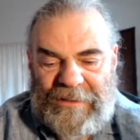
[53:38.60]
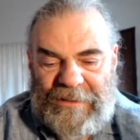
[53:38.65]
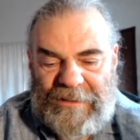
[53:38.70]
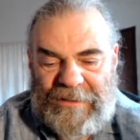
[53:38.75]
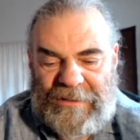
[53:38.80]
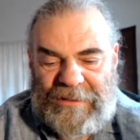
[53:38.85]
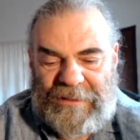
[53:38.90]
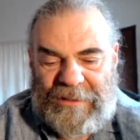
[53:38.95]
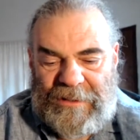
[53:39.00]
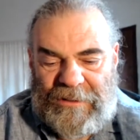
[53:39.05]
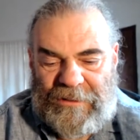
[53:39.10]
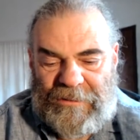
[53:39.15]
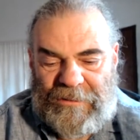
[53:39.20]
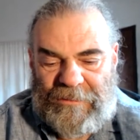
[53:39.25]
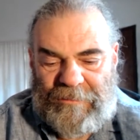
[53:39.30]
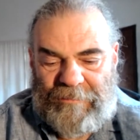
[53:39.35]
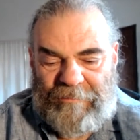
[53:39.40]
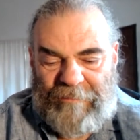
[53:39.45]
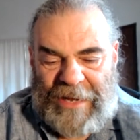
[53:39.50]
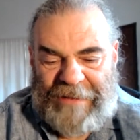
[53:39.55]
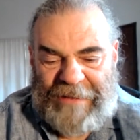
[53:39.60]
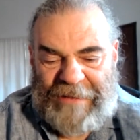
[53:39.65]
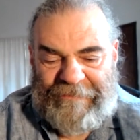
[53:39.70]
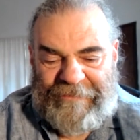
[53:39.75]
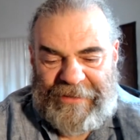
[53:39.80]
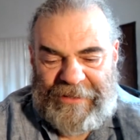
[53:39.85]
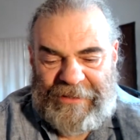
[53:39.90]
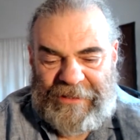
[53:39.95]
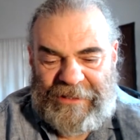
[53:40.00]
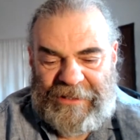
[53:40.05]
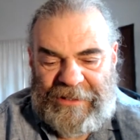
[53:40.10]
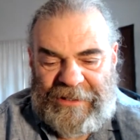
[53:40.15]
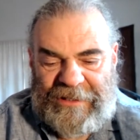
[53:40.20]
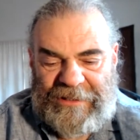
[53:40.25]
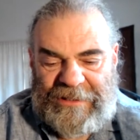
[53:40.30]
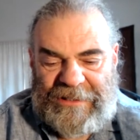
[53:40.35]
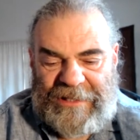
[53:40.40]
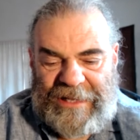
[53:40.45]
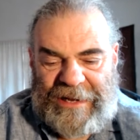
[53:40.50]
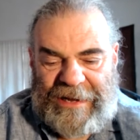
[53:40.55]
So my feeling
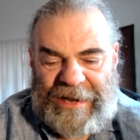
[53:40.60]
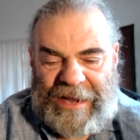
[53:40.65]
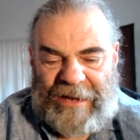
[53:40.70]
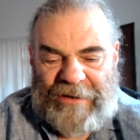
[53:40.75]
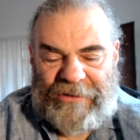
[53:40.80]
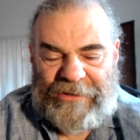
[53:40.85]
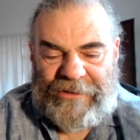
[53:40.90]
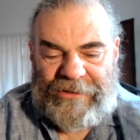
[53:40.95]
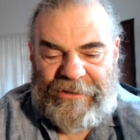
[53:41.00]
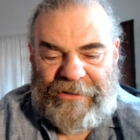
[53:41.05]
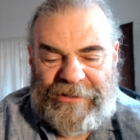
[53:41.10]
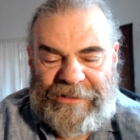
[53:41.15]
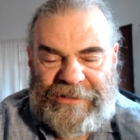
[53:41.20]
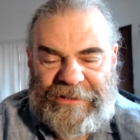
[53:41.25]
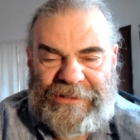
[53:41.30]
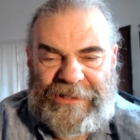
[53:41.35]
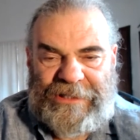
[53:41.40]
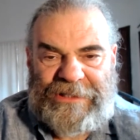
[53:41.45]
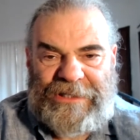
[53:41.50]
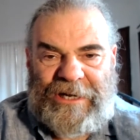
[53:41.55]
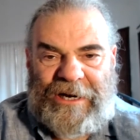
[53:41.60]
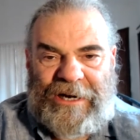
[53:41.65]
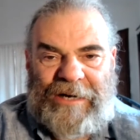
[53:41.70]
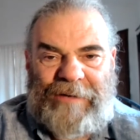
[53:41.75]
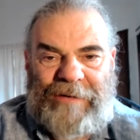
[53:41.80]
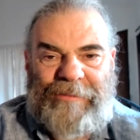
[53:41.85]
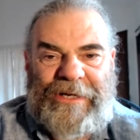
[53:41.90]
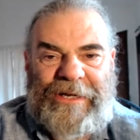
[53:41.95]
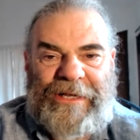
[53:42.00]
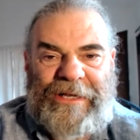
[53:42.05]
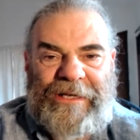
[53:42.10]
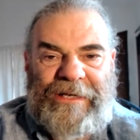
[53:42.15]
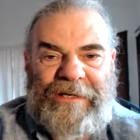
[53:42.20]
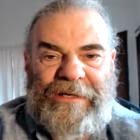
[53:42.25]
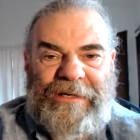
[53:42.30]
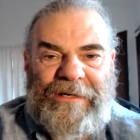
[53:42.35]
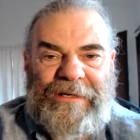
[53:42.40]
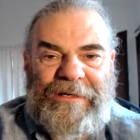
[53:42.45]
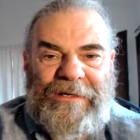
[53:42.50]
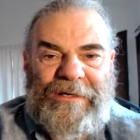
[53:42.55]
is that outer disharmony
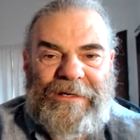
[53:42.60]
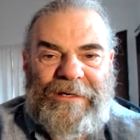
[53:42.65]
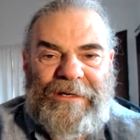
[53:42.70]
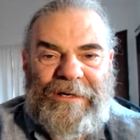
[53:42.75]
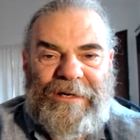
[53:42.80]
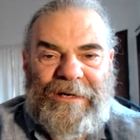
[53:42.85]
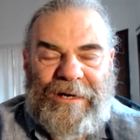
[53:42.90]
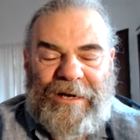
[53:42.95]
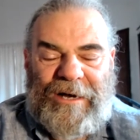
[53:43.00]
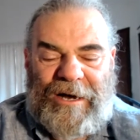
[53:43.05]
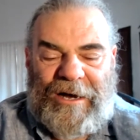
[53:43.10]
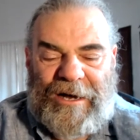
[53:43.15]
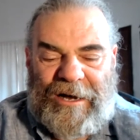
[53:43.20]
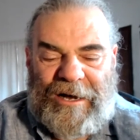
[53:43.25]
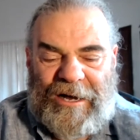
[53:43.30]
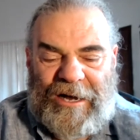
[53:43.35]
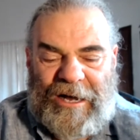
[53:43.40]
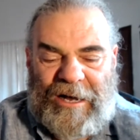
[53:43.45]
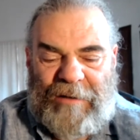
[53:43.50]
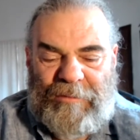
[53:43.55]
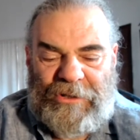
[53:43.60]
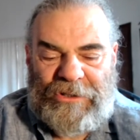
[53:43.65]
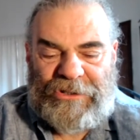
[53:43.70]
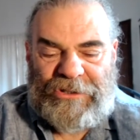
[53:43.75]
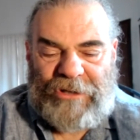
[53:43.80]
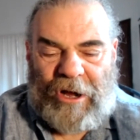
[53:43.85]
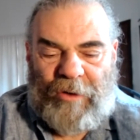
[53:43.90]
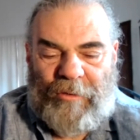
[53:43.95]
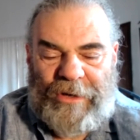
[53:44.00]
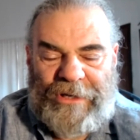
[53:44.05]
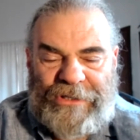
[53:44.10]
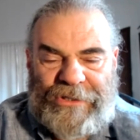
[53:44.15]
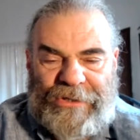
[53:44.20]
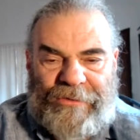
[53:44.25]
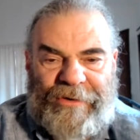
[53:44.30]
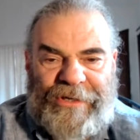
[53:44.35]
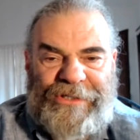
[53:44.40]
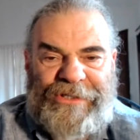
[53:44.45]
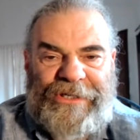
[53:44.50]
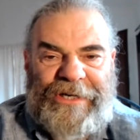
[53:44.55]
almost always
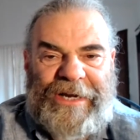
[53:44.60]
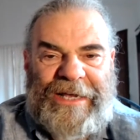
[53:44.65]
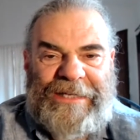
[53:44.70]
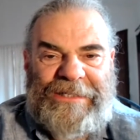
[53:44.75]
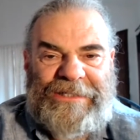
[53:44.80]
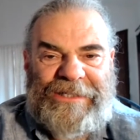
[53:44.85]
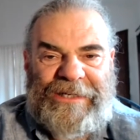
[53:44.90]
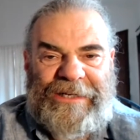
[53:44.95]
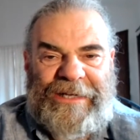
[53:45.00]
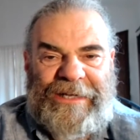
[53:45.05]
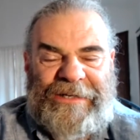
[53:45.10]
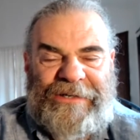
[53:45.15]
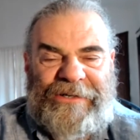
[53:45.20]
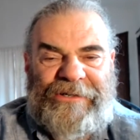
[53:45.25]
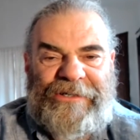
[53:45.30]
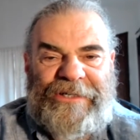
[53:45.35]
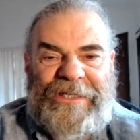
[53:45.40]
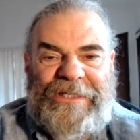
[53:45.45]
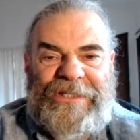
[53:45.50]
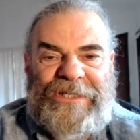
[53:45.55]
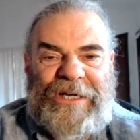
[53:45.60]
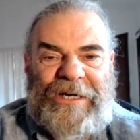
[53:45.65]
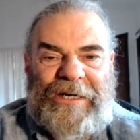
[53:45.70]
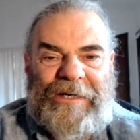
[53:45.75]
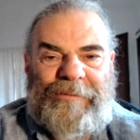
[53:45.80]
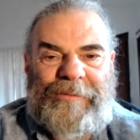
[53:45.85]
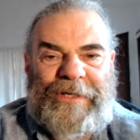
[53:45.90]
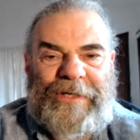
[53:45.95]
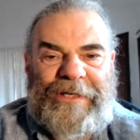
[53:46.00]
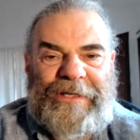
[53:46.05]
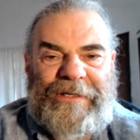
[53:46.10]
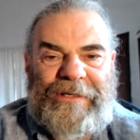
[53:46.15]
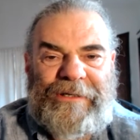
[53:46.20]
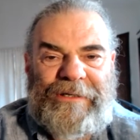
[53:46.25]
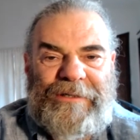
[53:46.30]
originates in inner disharmony.